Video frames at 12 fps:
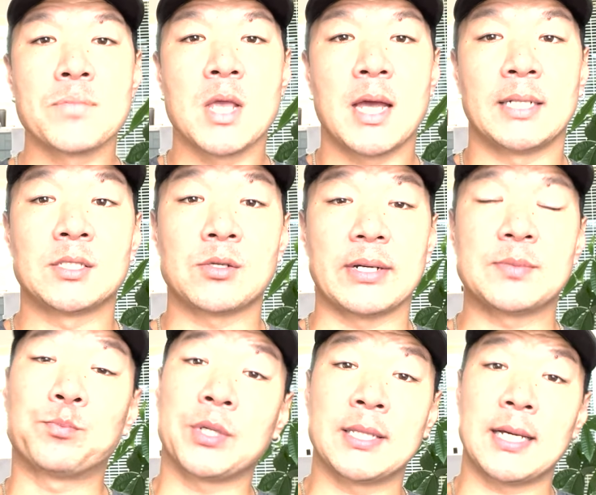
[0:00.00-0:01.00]
And so I
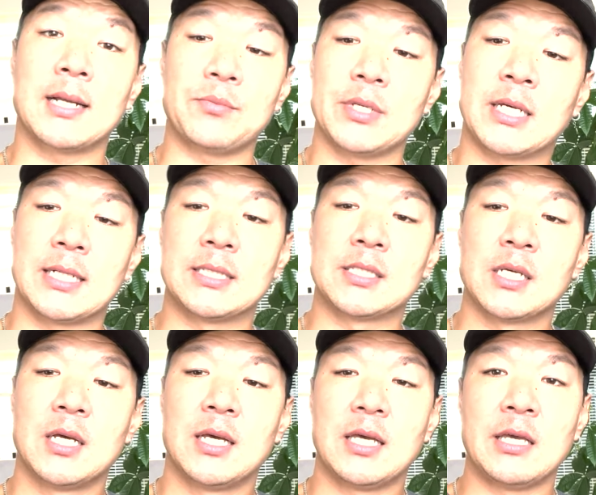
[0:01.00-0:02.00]
bring that up because
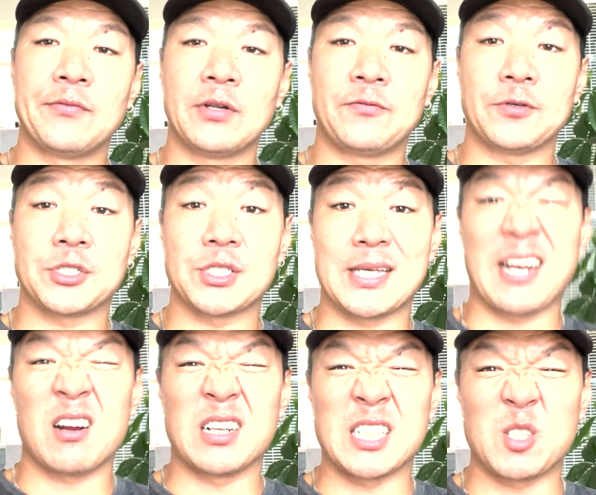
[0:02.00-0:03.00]
even if you're
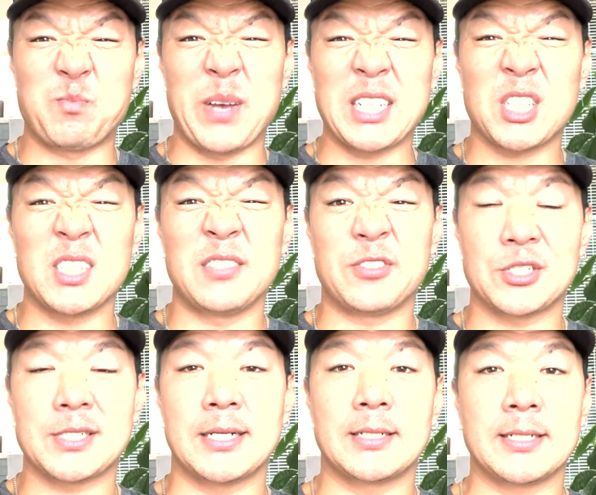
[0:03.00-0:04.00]
scared, especially if you're
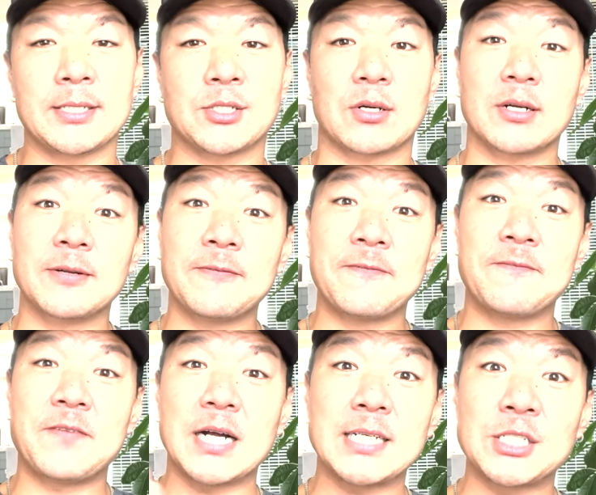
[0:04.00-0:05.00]
scared to get started,
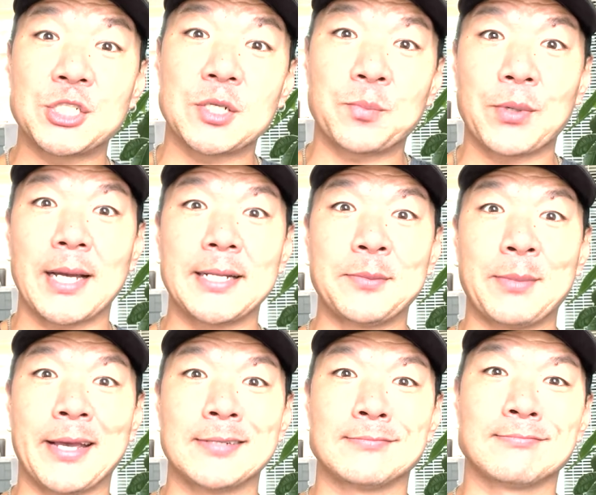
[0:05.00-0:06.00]
fucking jump right in,
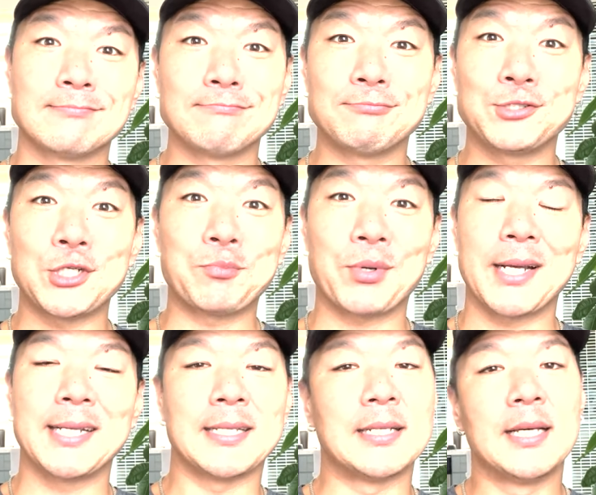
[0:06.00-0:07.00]
man. Jump right
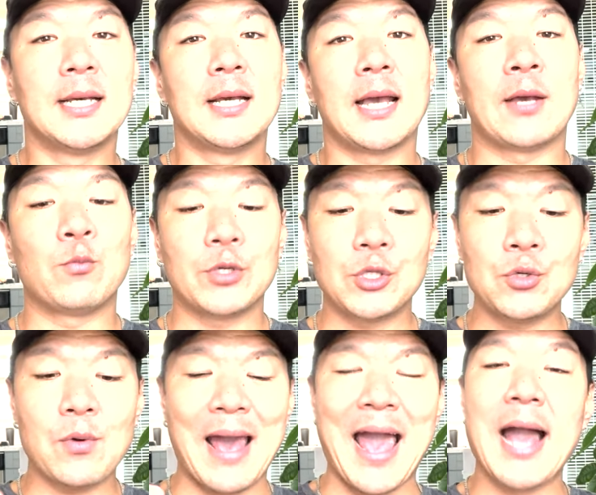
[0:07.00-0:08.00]
in. And when
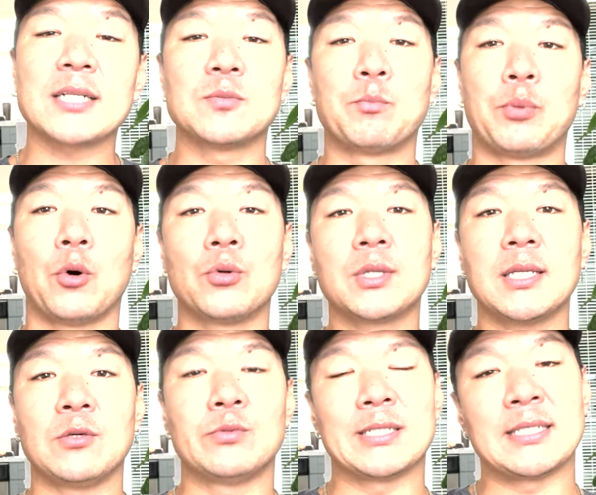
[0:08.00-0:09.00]
you act boldly
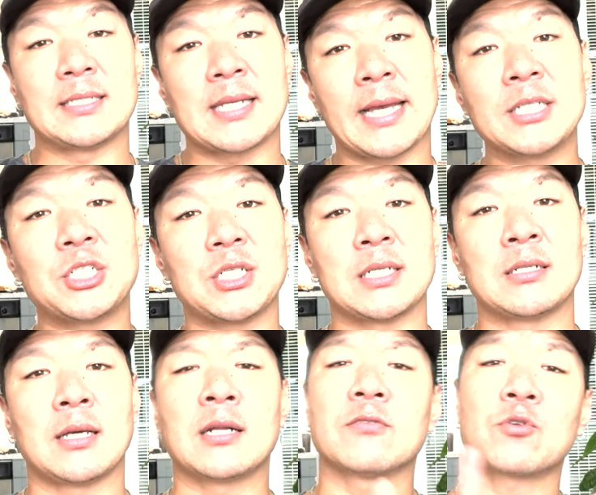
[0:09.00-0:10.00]
with intention,
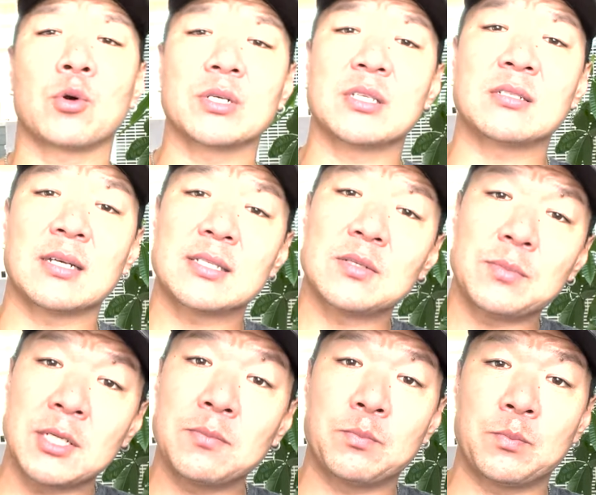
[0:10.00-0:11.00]
and of course, it doesn't
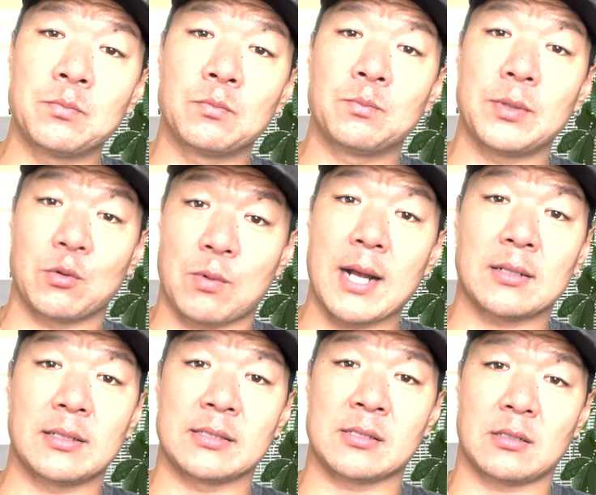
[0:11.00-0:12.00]
mean be
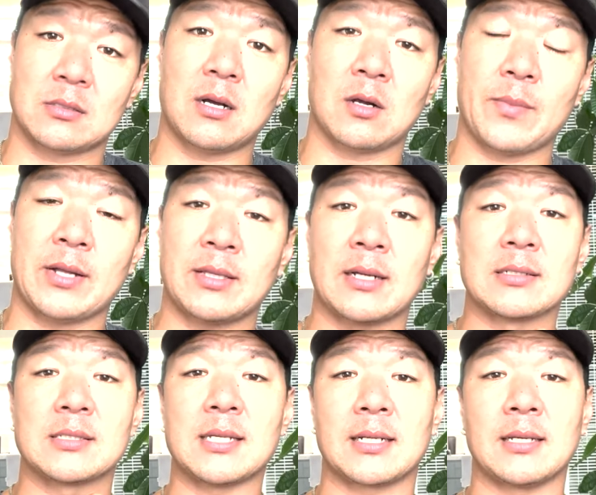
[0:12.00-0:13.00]
reckless, and I'll talk about that in a
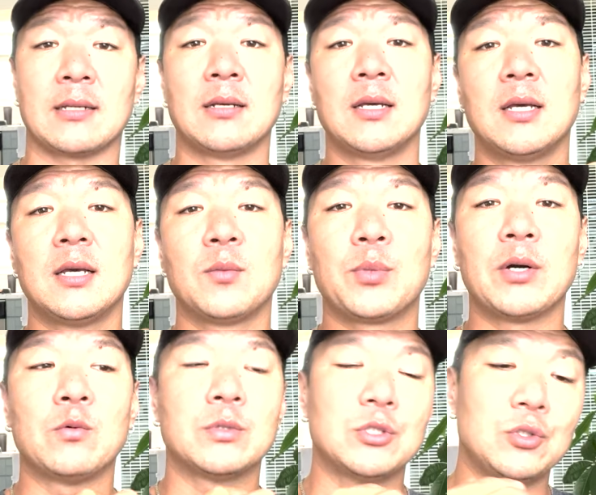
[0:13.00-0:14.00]
second, but
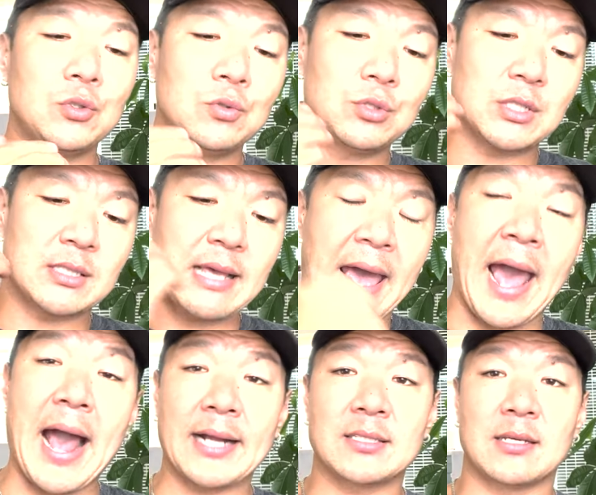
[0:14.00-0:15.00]
when you just
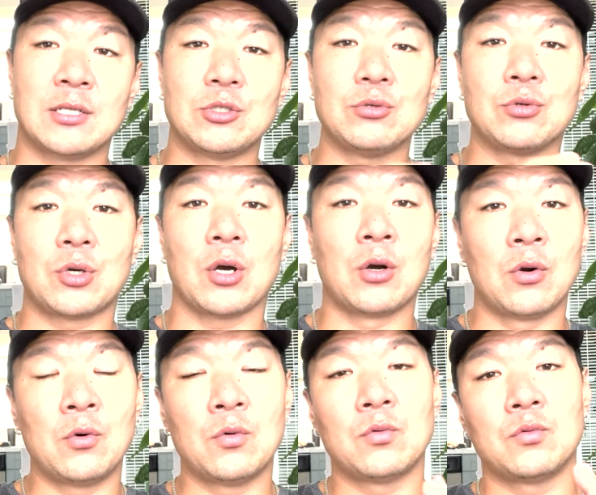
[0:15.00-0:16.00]
act and you
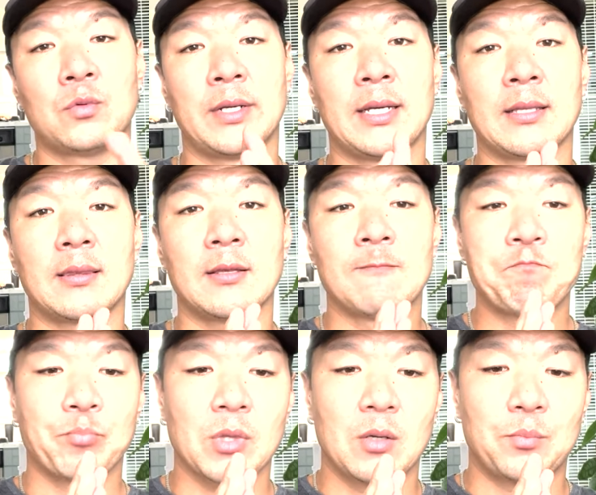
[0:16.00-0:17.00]
go with
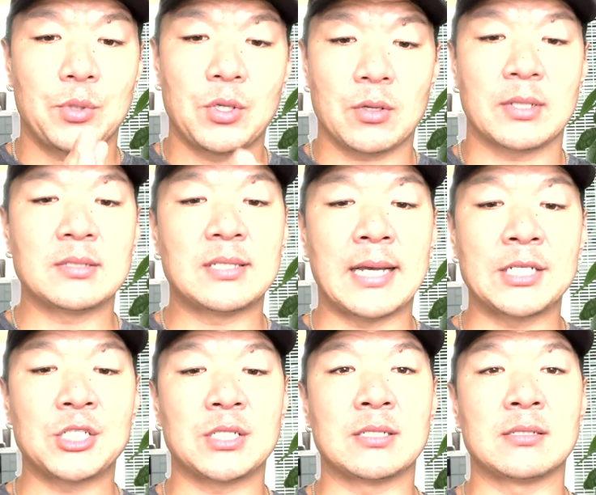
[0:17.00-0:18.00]
pure
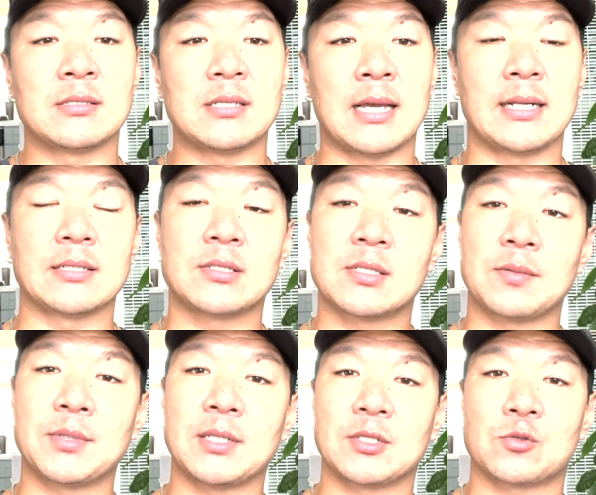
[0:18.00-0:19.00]
intentions and it's
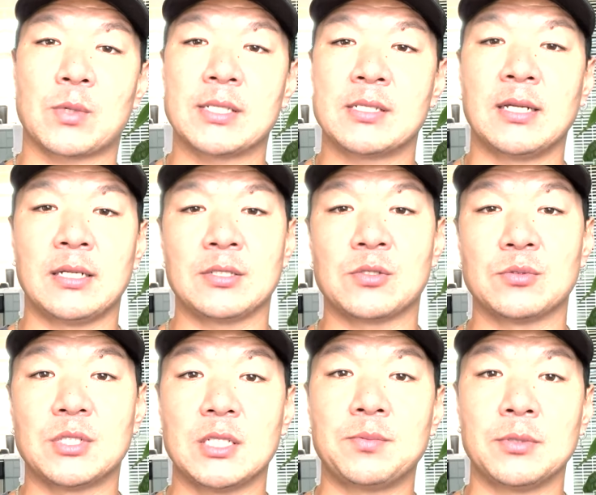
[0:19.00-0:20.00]
something that's resonating so
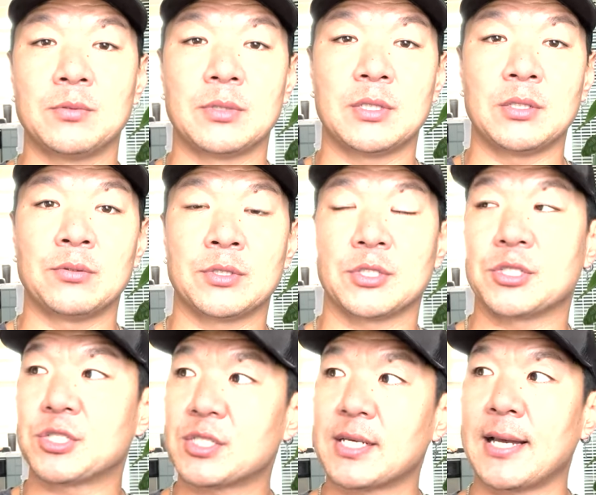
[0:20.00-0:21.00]
deeply with you, and you're
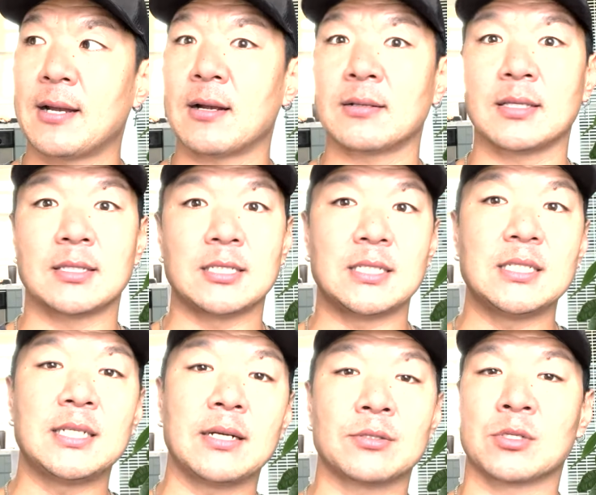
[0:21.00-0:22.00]
scared that the
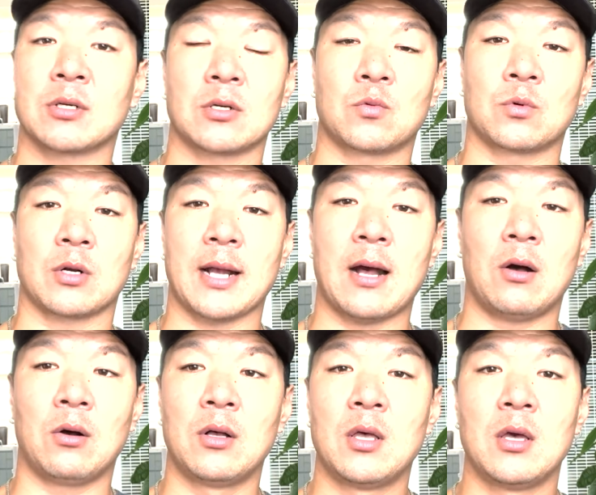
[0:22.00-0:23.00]
details aren't gonna work out,